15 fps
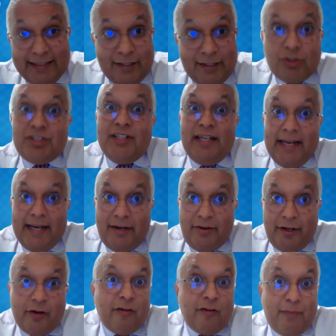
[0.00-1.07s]
not an
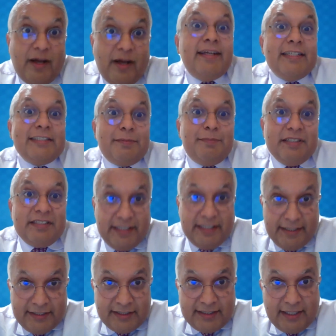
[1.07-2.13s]
area of my
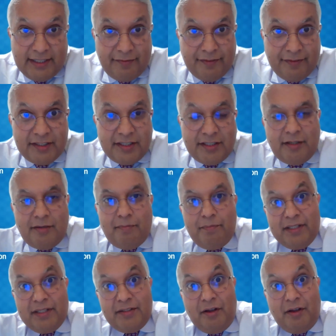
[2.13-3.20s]
expertise, David,
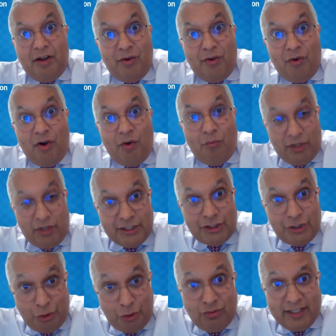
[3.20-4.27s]
but what I
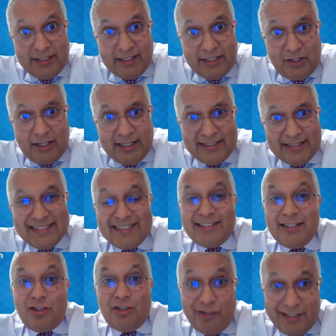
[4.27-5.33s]
do recognize is the
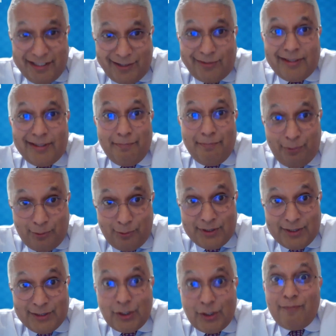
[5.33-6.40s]
critical
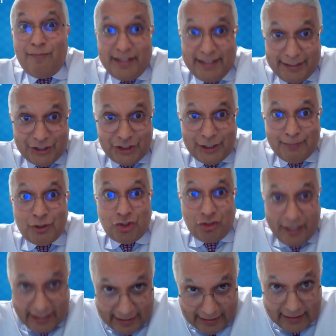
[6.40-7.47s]
importance of leadership
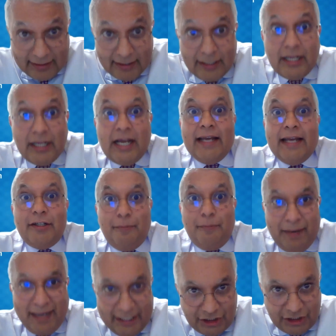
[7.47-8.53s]
training and
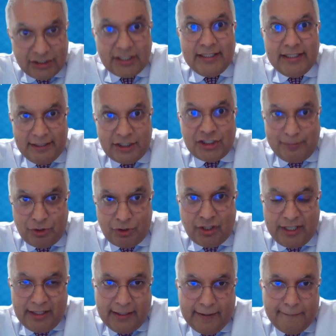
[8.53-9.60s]
compassionate leadership
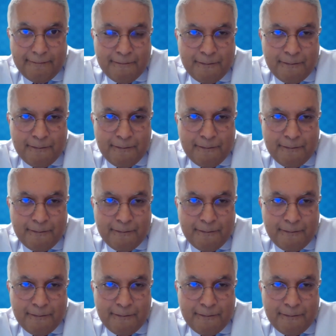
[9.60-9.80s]
training.